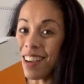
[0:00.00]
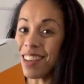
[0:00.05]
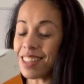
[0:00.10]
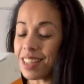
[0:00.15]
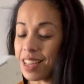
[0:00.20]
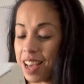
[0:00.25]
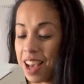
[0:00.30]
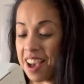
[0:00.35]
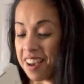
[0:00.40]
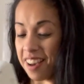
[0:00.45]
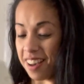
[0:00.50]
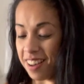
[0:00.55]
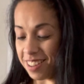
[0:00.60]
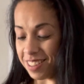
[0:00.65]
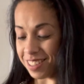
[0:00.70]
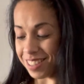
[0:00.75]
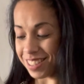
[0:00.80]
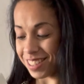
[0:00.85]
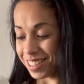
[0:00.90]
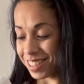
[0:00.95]

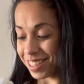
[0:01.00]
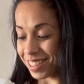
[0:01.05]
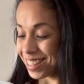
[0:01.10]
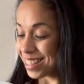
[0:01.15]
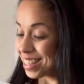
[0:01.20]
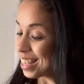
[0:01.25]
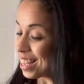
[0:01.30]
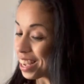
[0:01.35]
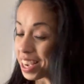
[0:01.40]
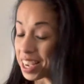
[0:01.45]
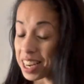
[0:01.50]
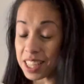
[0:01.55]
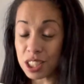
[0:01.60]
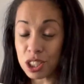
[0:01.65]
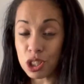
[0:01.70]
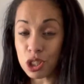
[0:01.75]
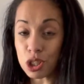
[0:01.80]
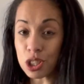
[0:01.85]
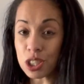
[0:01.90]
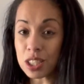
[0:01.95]
guys, it is
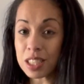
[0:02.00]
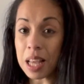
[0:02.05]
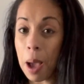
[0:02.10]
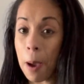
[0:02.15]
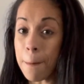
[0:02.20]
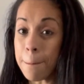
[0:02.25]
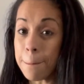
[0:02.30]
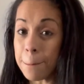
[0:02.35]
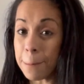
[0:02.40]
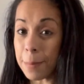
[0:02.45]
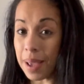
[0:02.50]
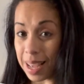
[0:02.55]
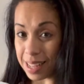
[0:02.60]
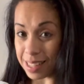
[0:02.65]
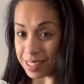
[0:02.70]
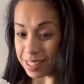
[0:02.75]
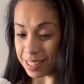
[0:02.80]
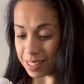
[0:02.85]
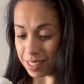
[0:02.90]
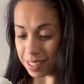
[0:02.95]
just
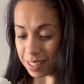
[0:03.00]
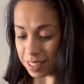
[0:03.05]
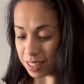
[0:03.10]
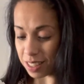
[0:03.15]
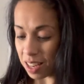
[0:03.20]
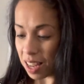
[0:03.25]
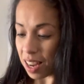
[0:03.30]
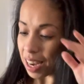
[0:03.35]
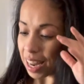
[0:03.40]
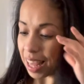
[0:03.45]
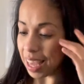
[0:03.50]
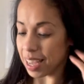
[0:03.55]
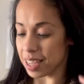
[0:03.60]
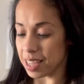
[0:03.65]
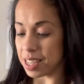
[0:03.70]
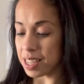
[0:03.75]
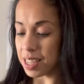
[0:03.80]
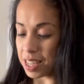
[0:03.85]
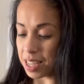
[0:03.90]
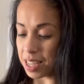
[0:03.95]
amazing. Like